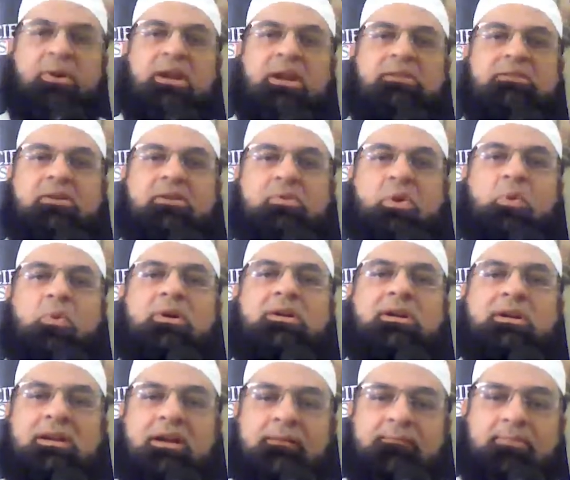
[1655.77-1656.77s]
whenever we
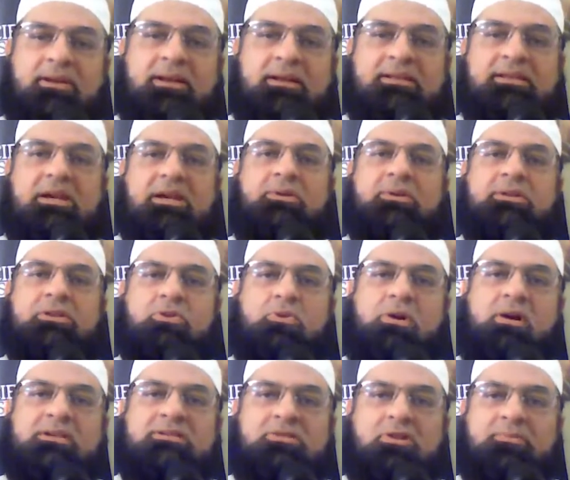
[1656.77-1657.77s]
want to complain that our
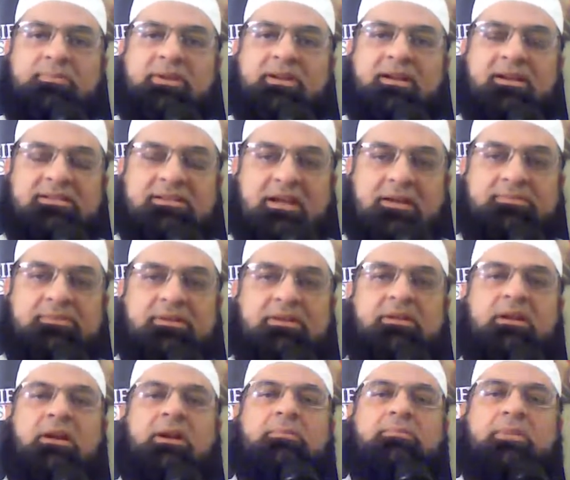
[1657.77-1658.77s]
dua is not being accepted,